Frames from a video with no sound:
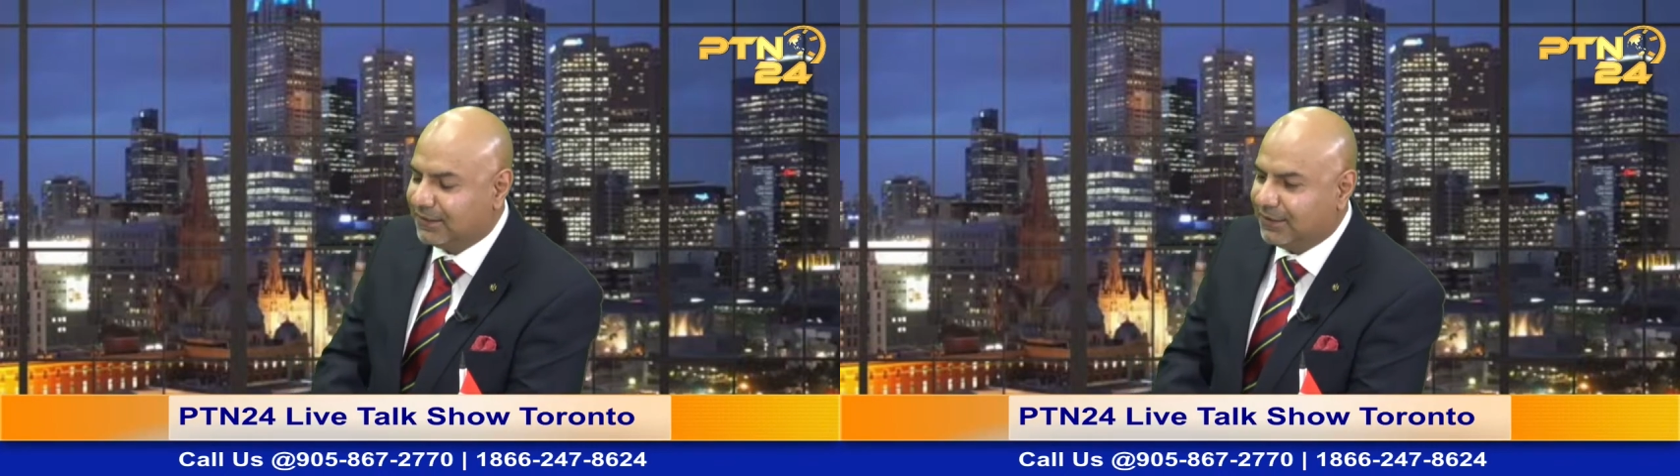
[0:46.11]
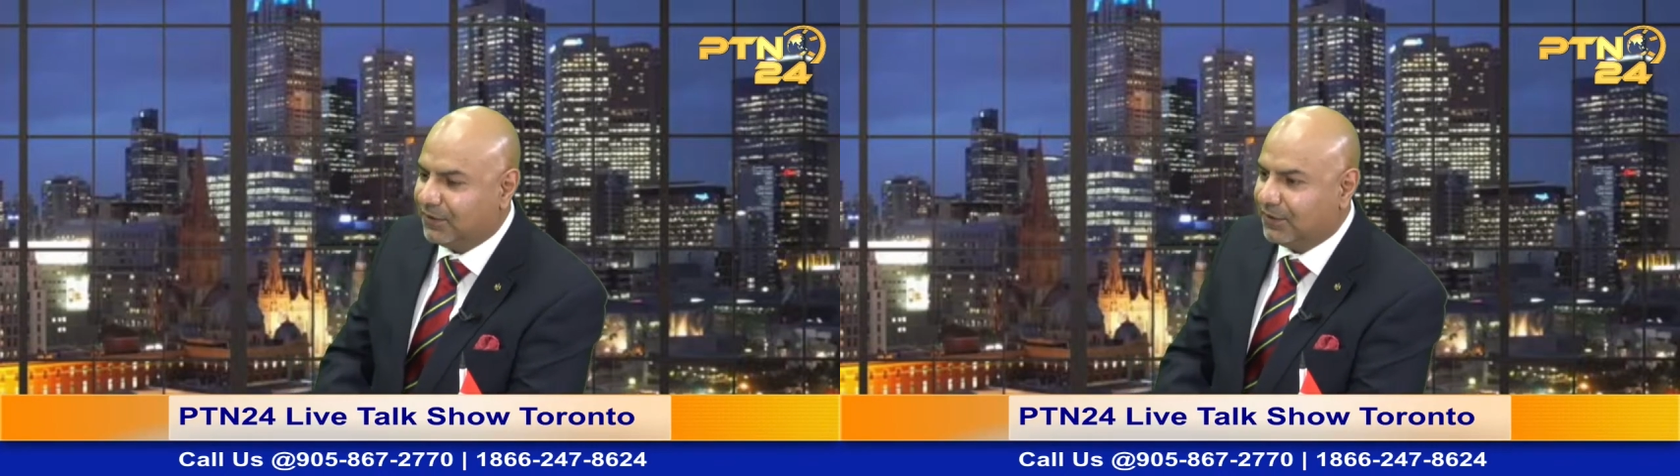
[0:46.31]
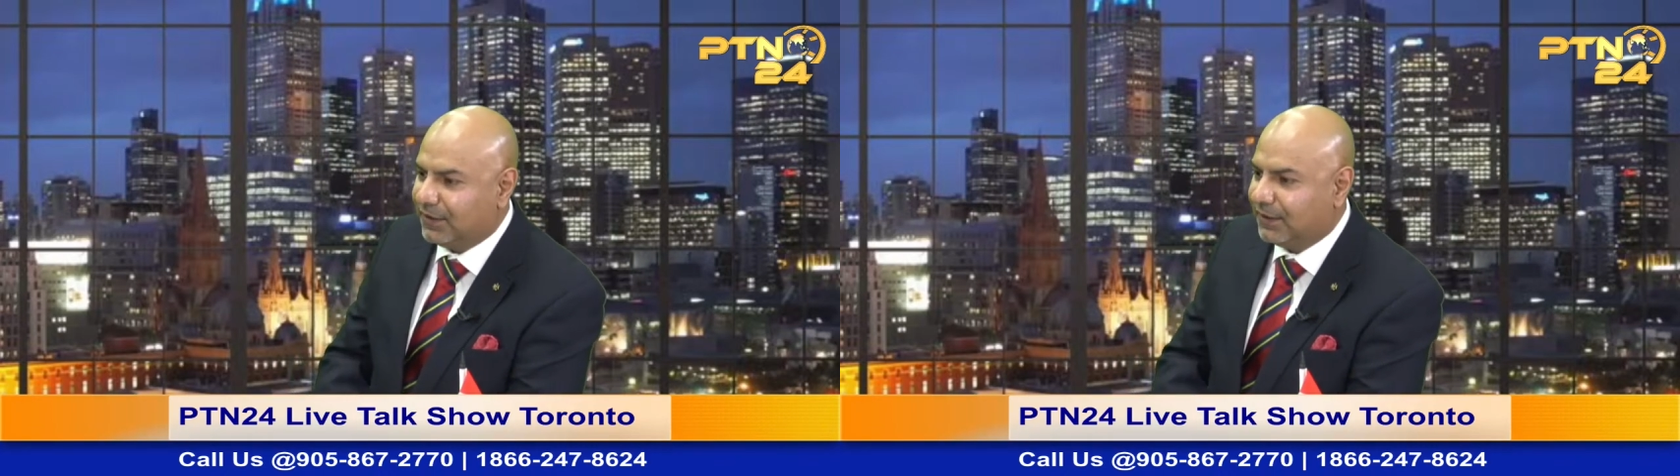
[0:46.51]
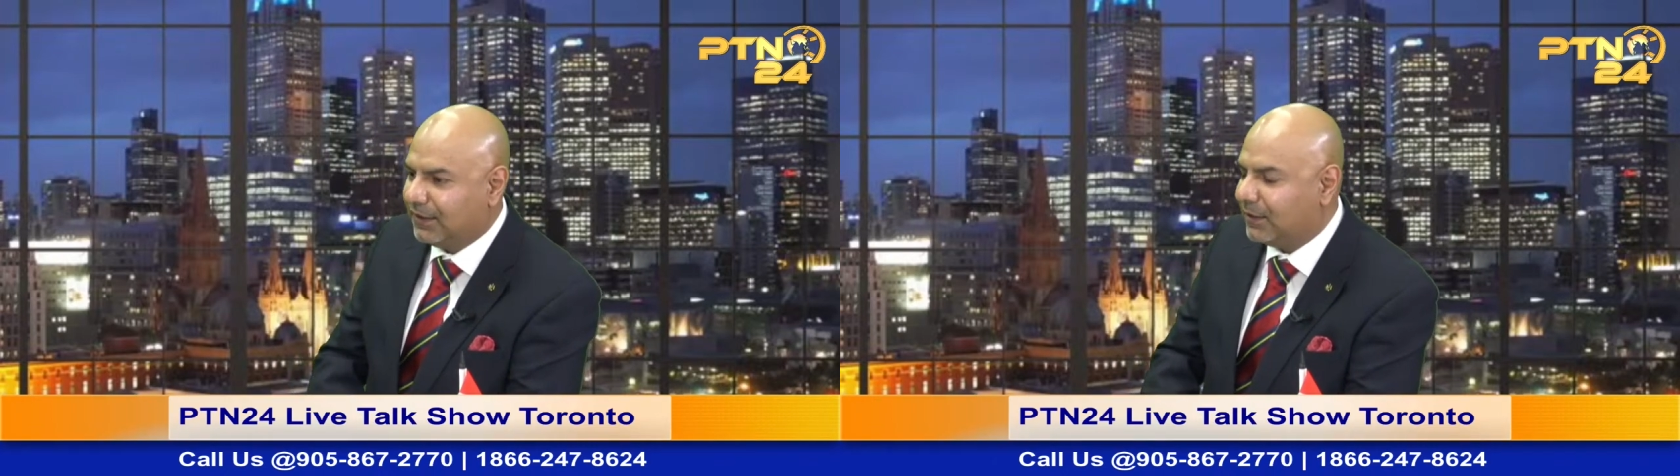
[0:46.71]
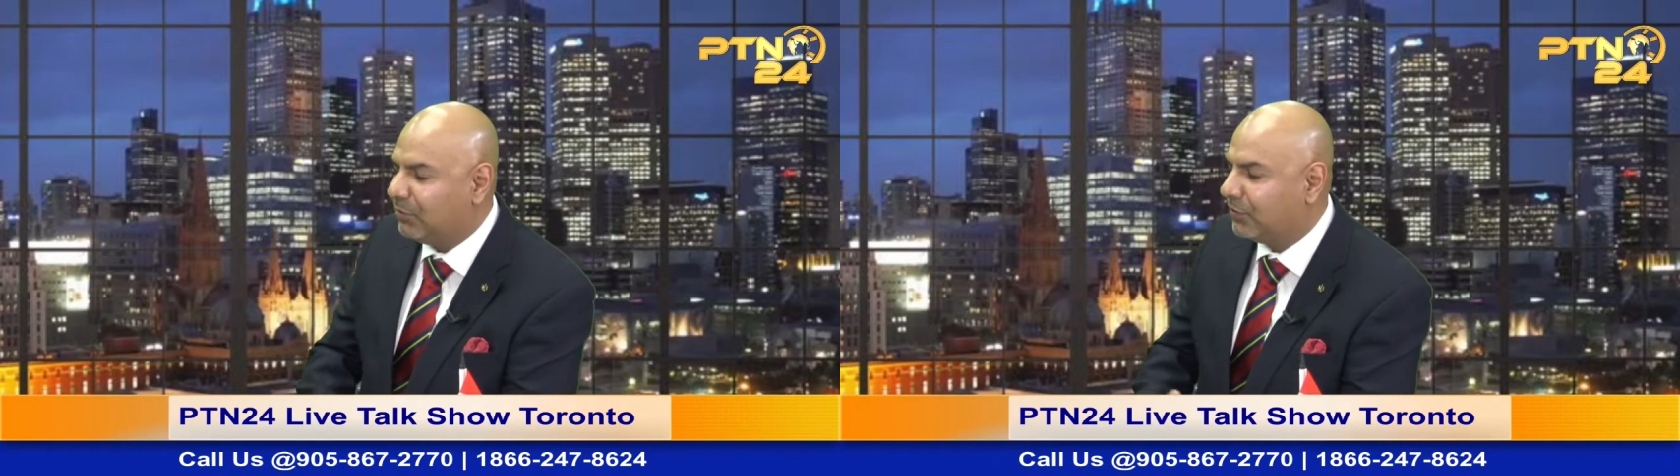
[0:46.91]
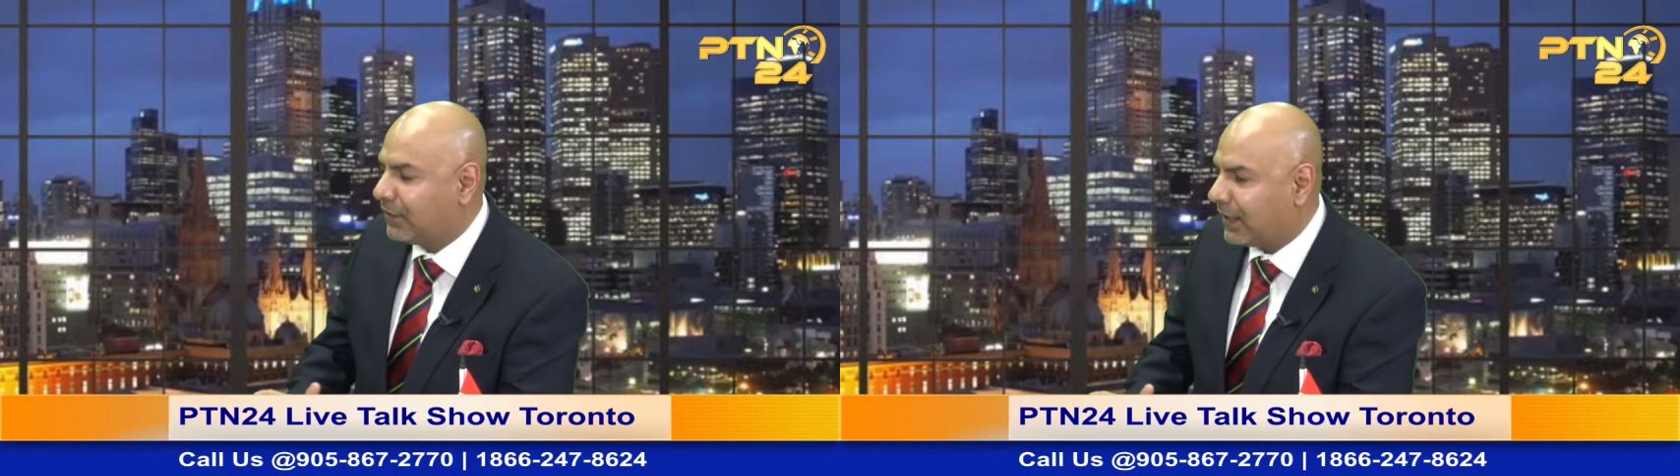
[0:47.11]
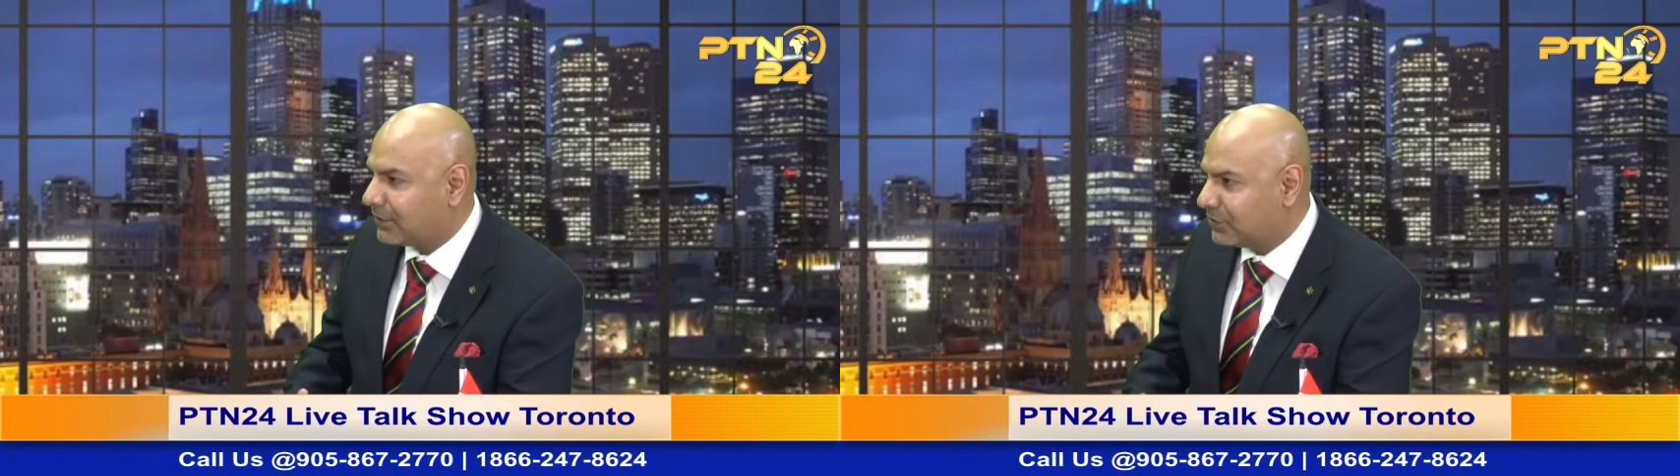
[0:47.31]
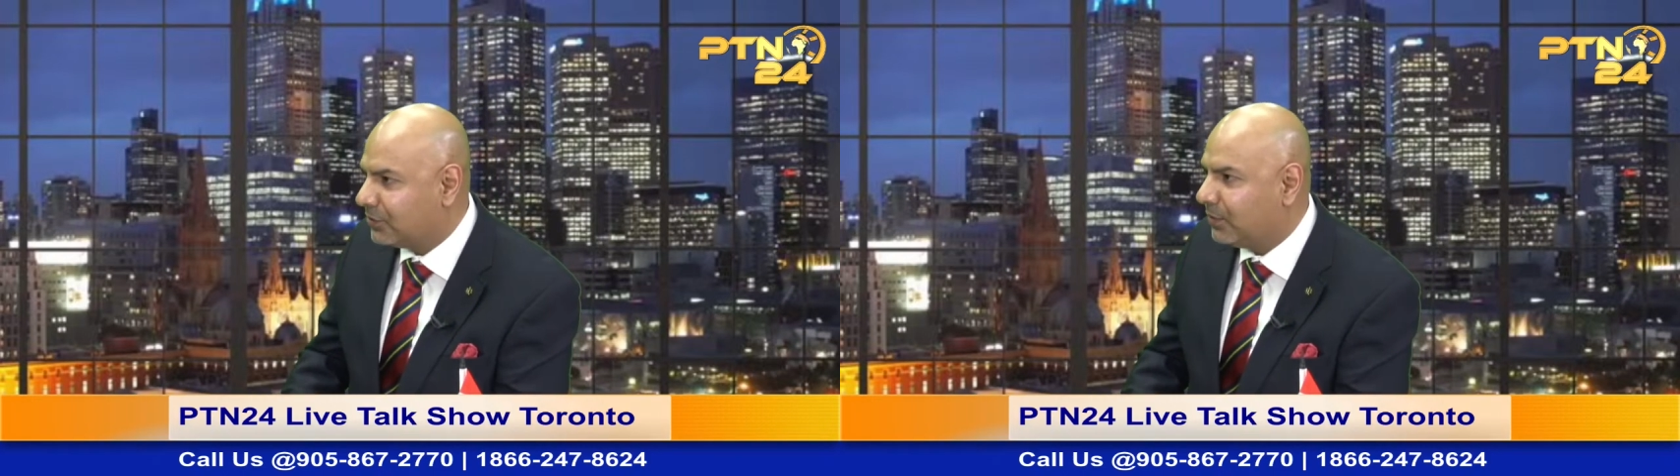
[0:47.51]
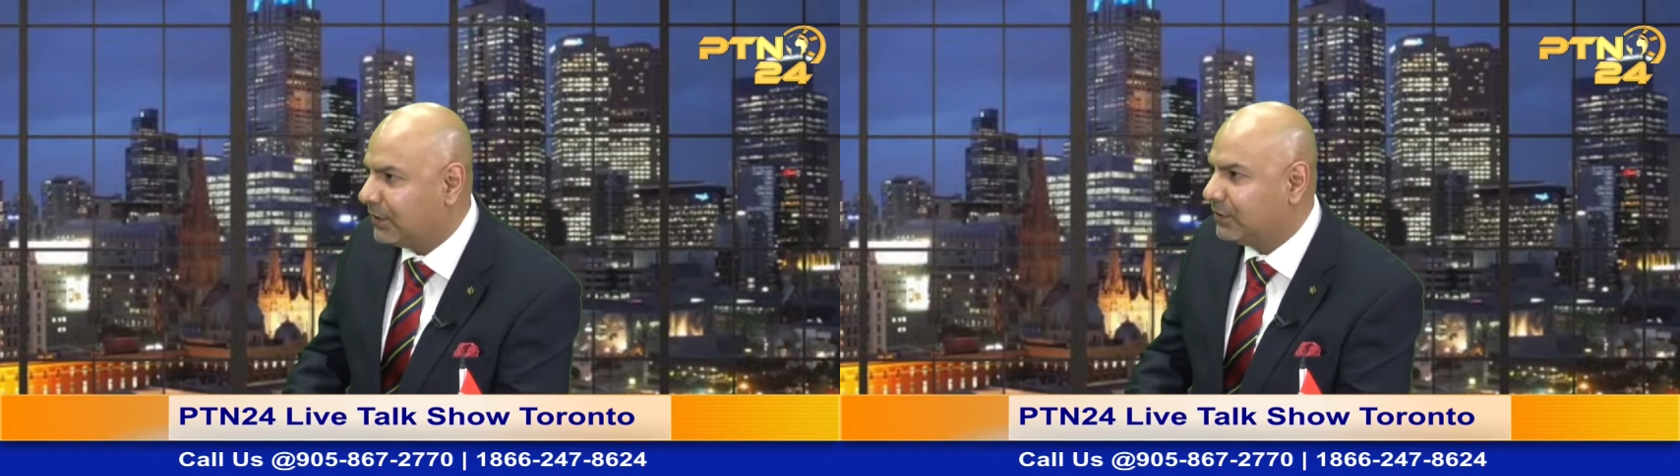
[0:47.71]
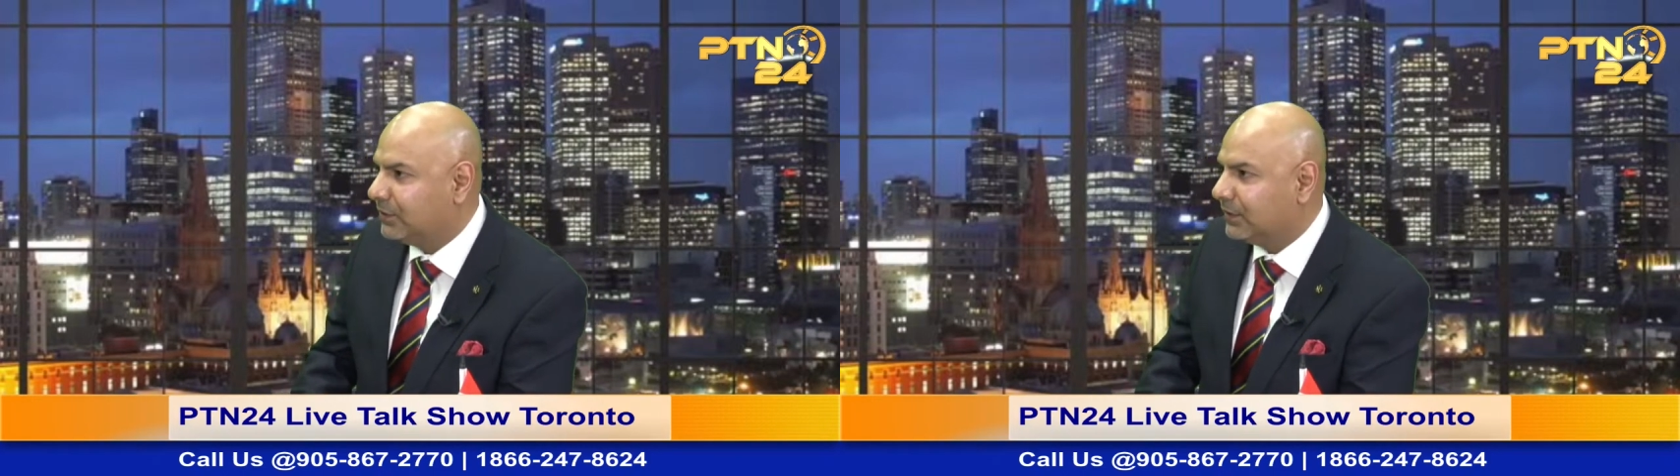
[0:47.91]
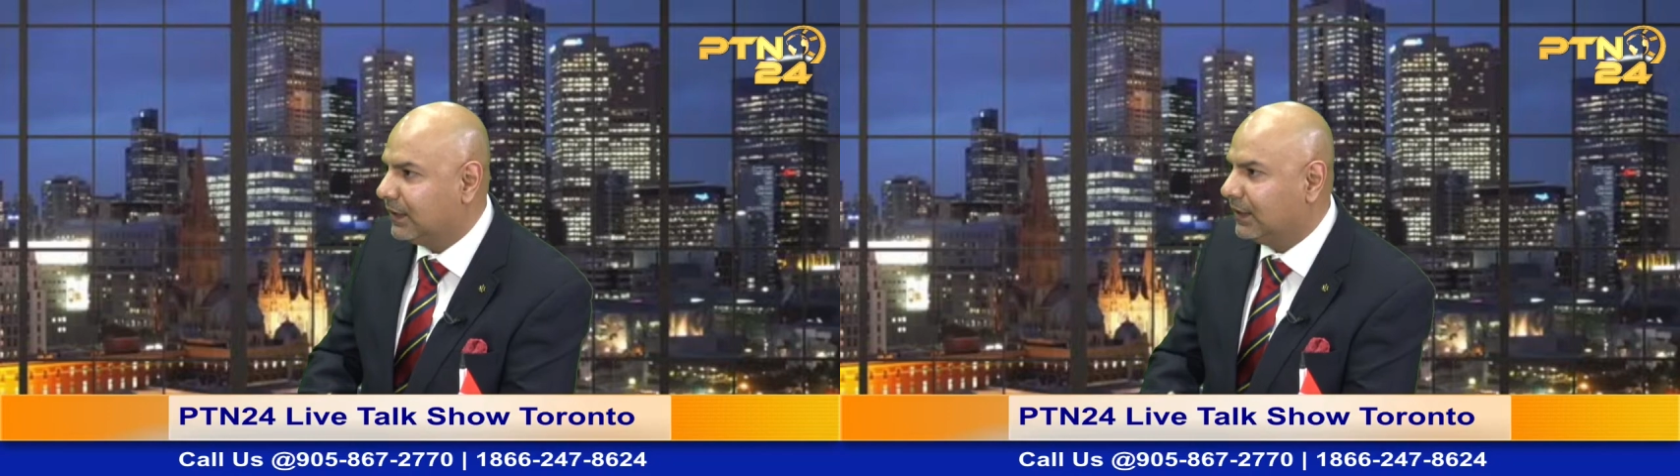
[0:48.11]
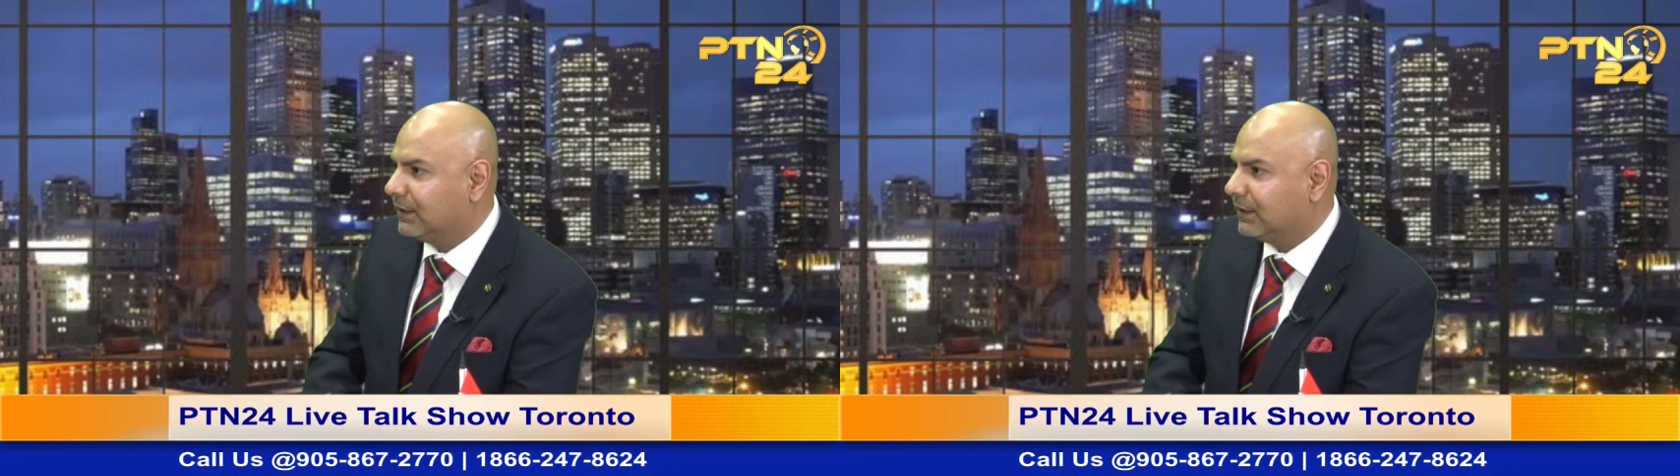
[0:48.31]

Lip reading: You know, a number of factors go into